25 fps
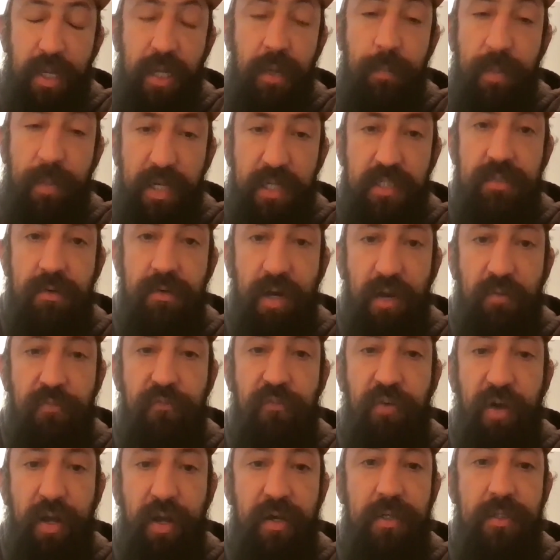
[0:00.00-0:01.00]
Yeah, because a lot
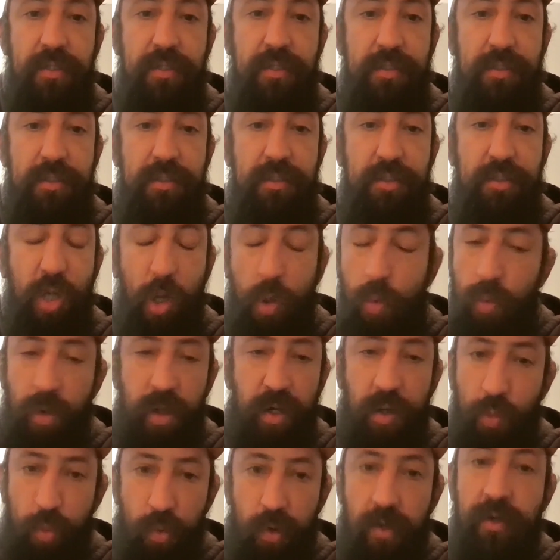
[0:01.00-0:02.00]
of fighters don't
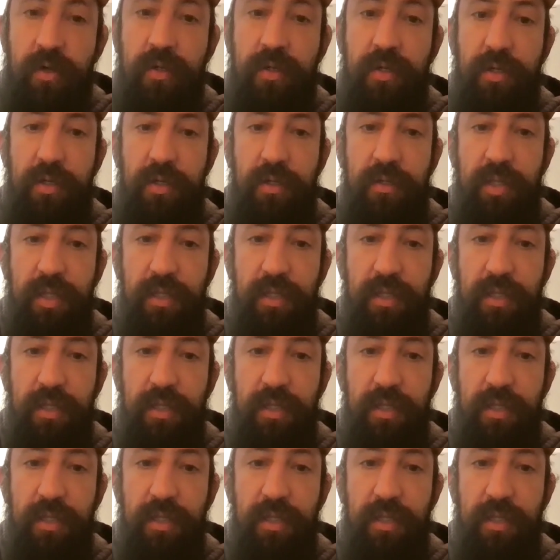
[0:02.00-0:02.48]
want to work.